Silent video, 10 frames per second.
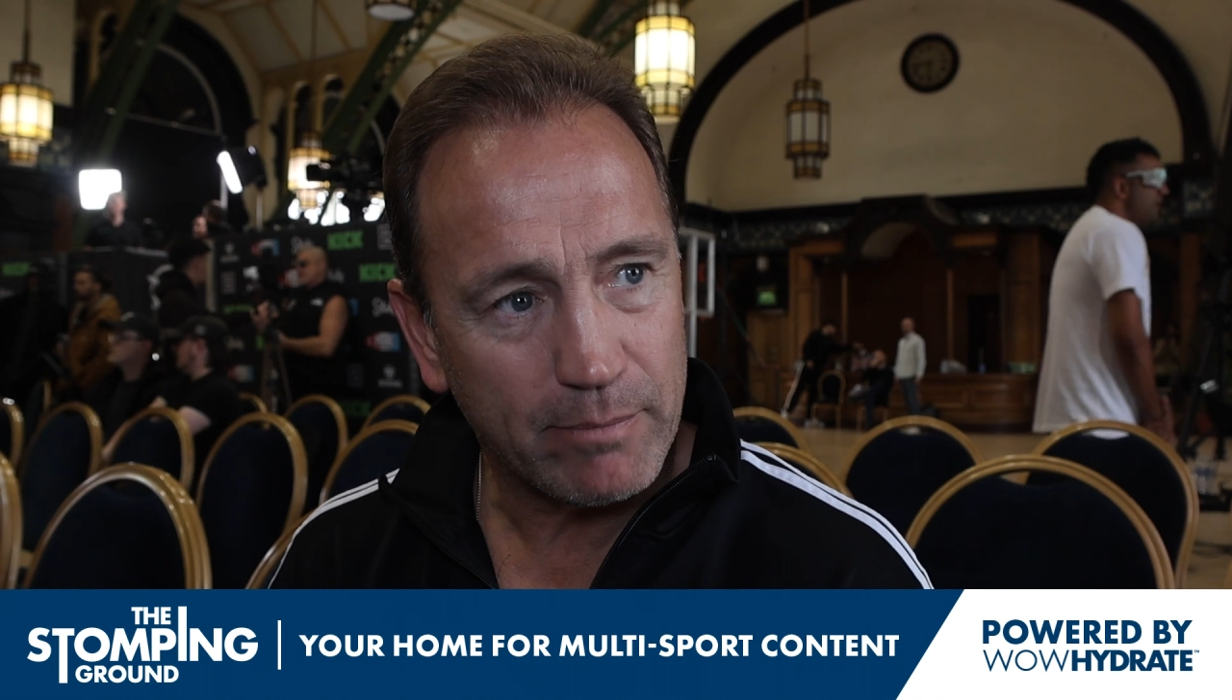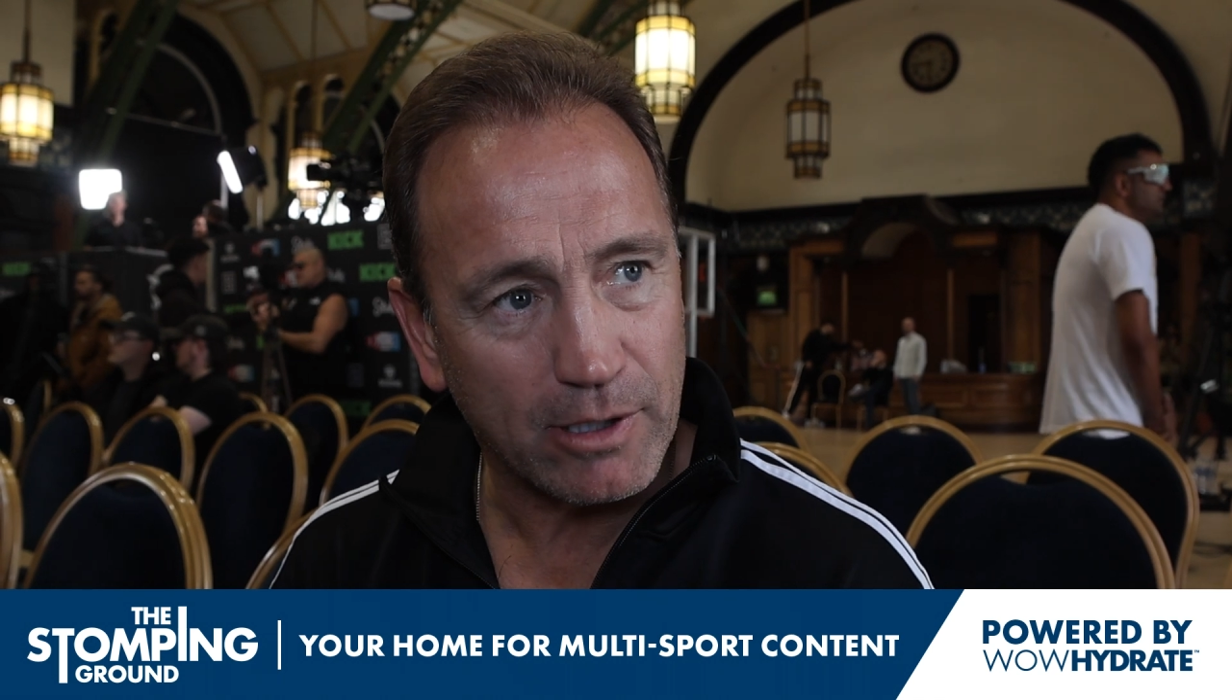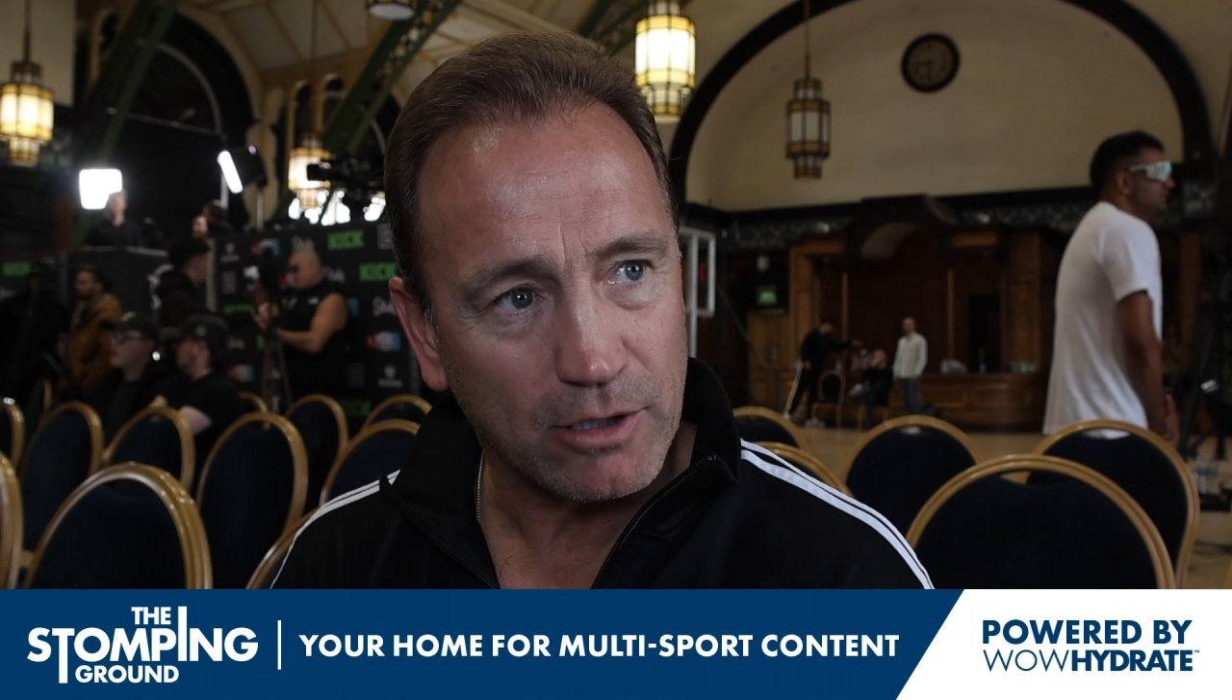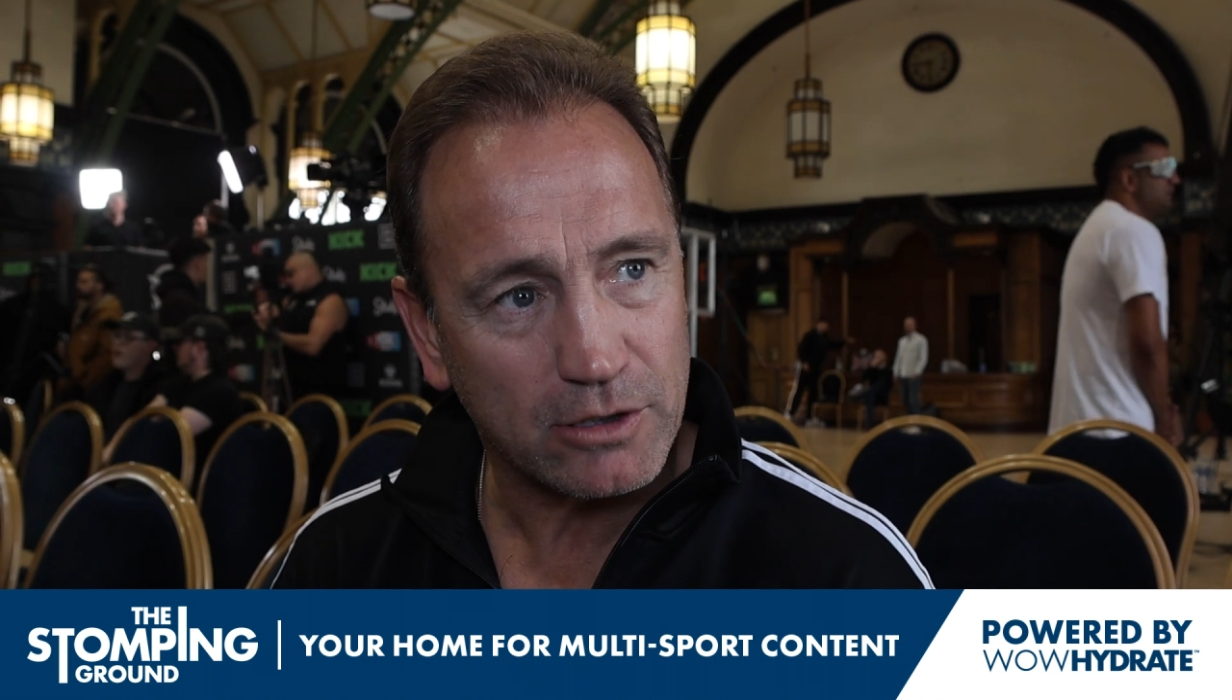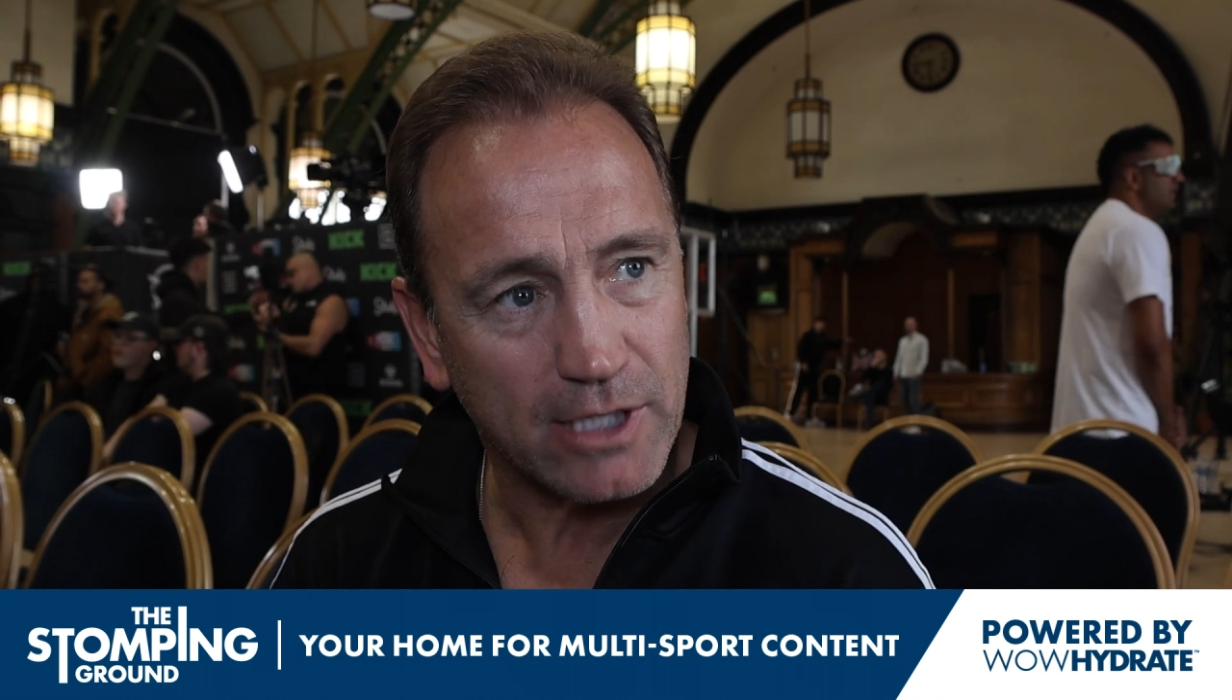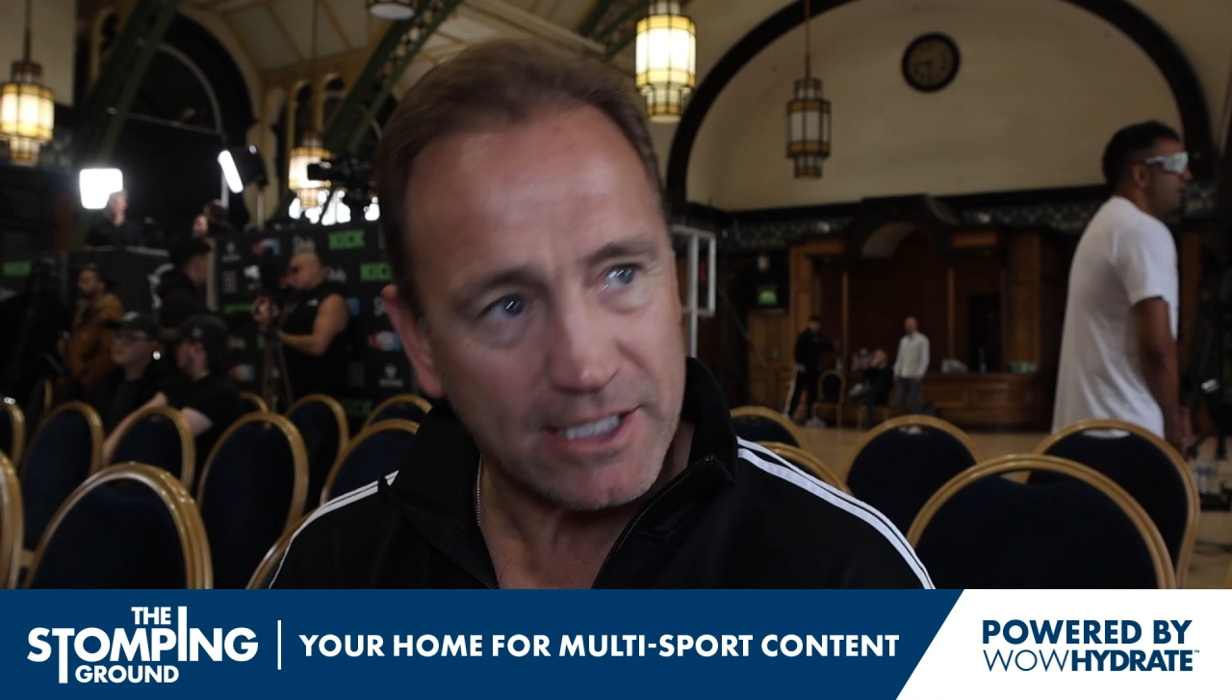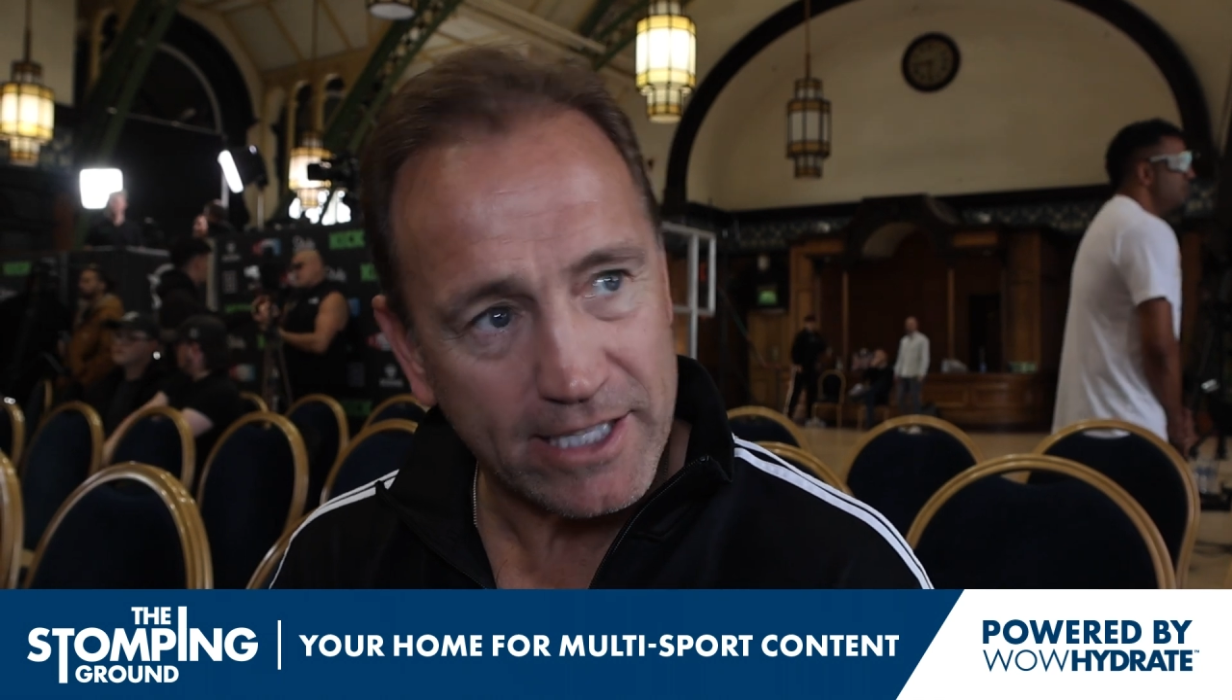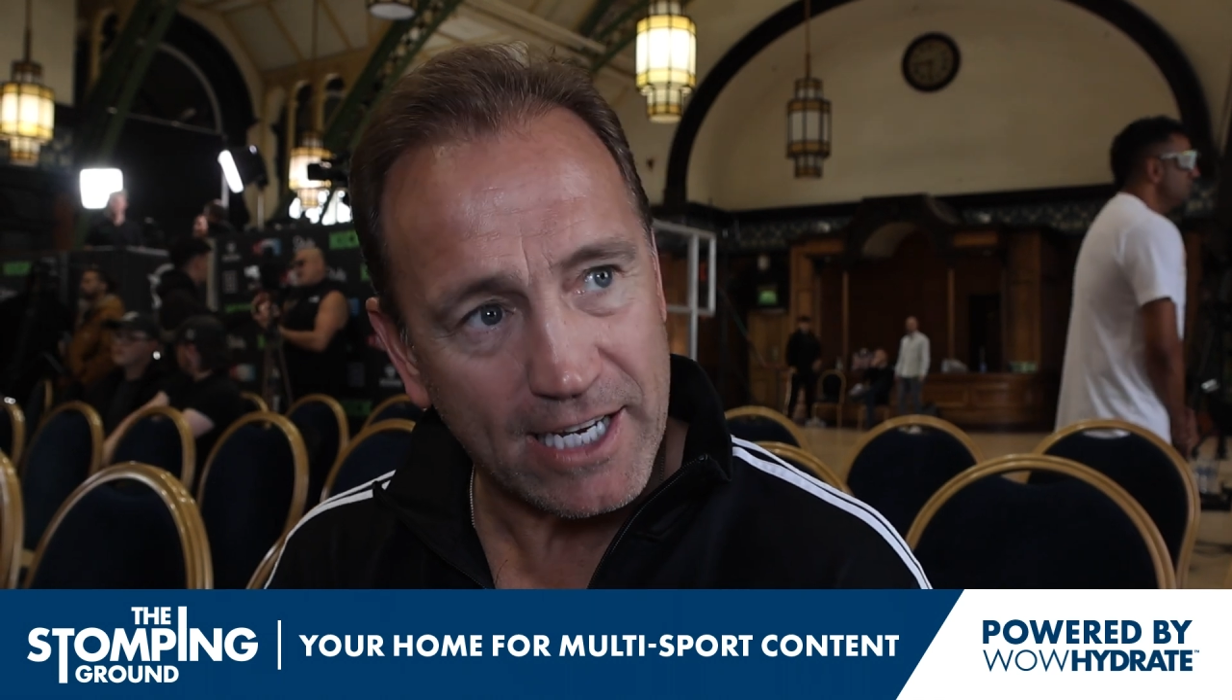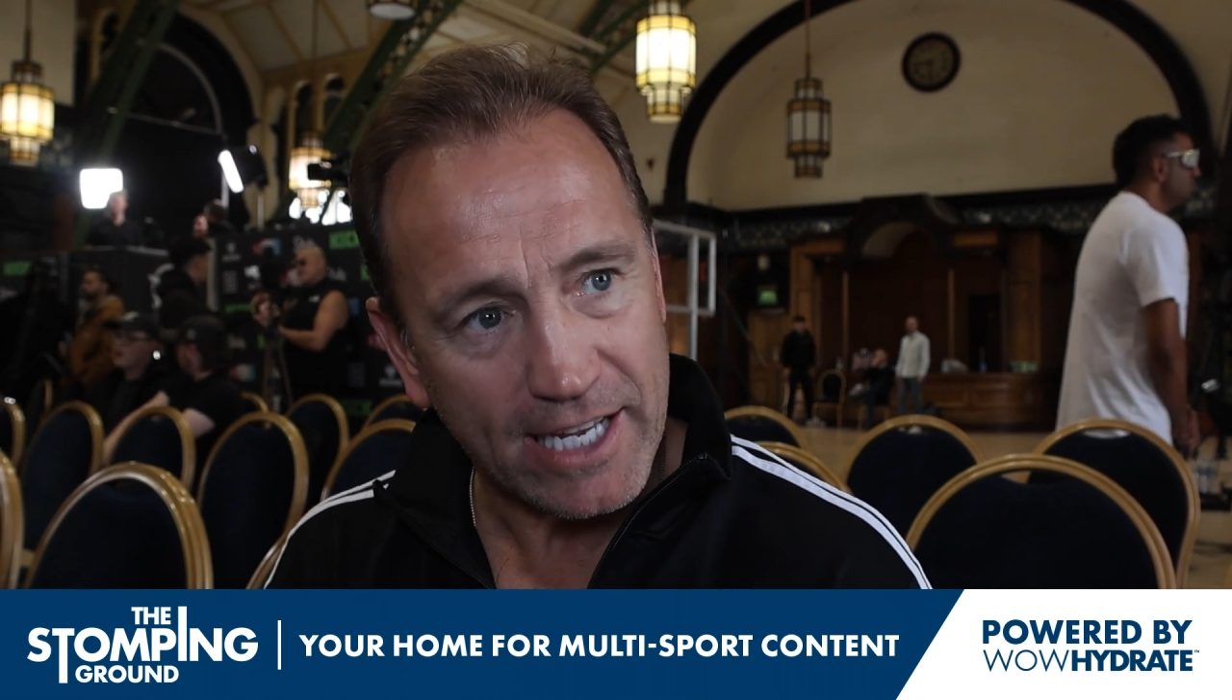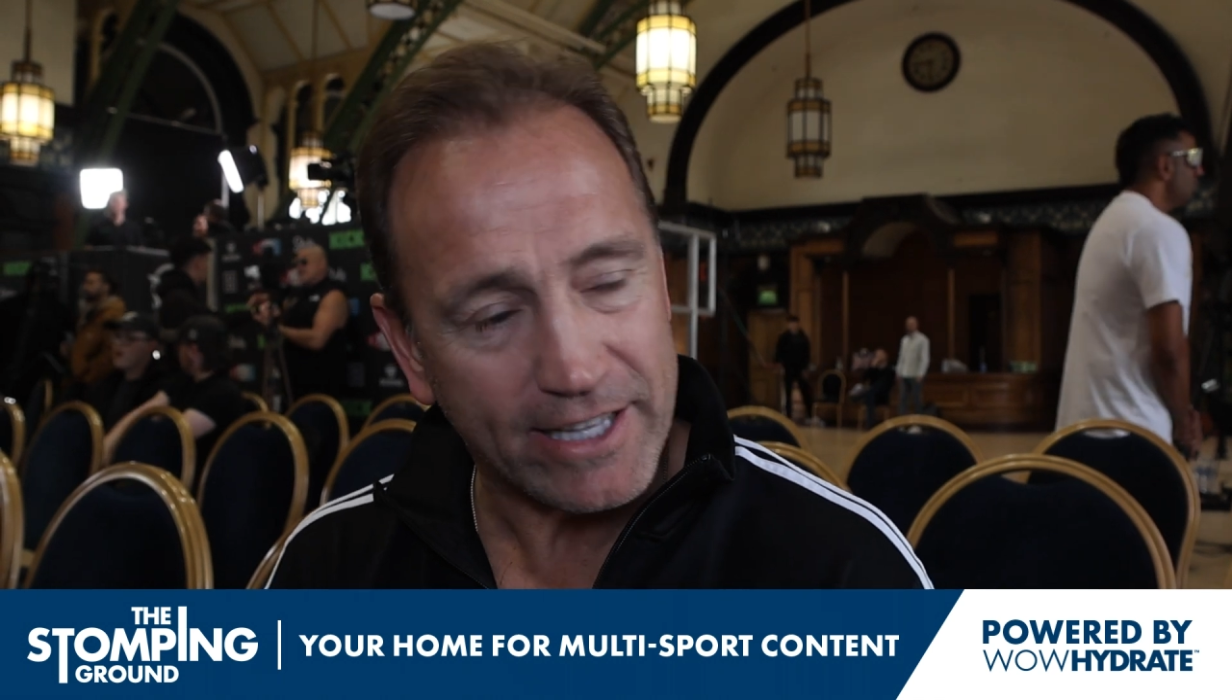because
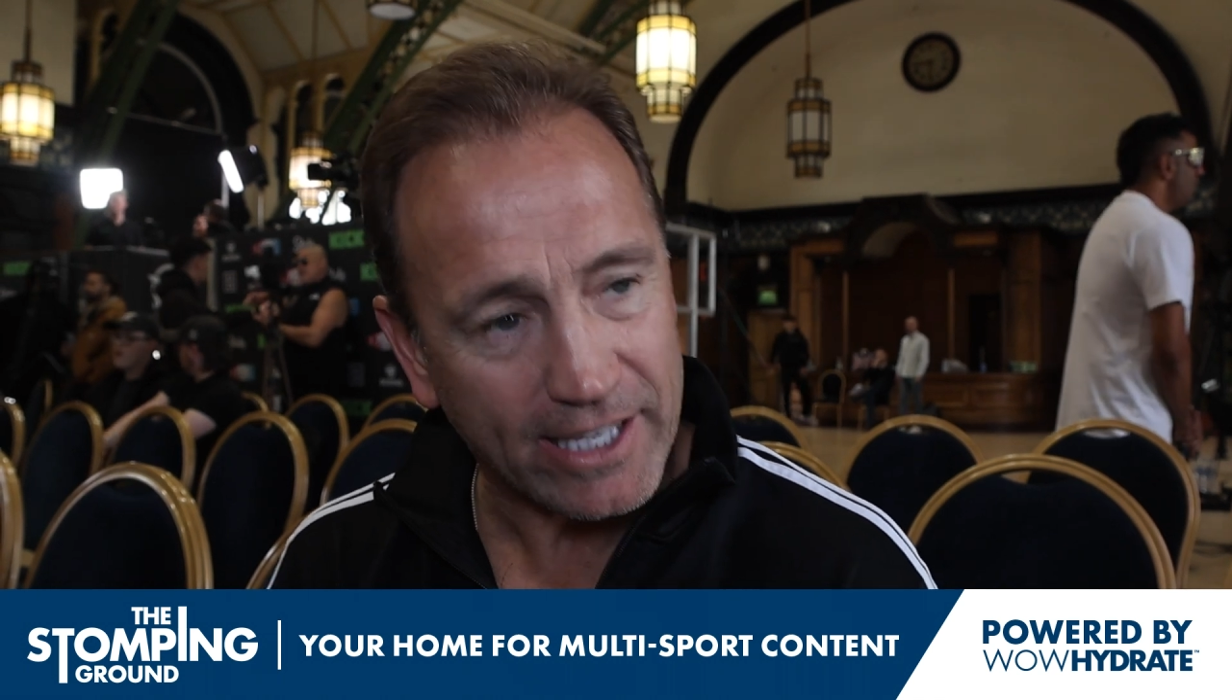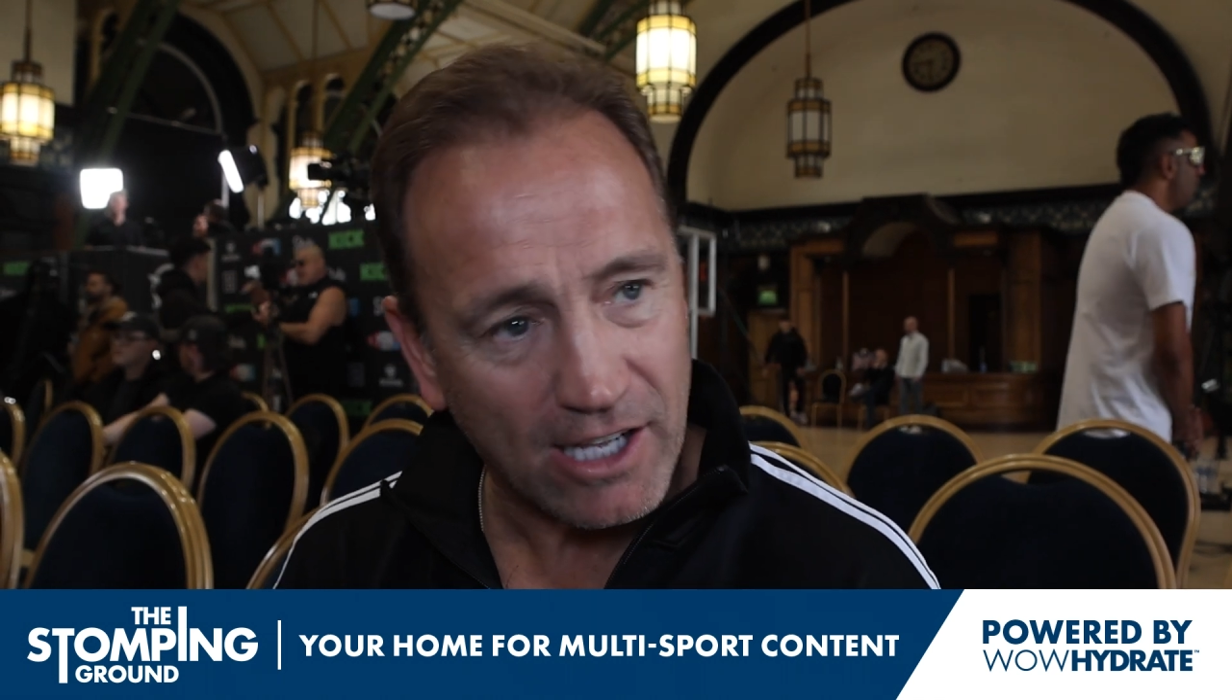they're letting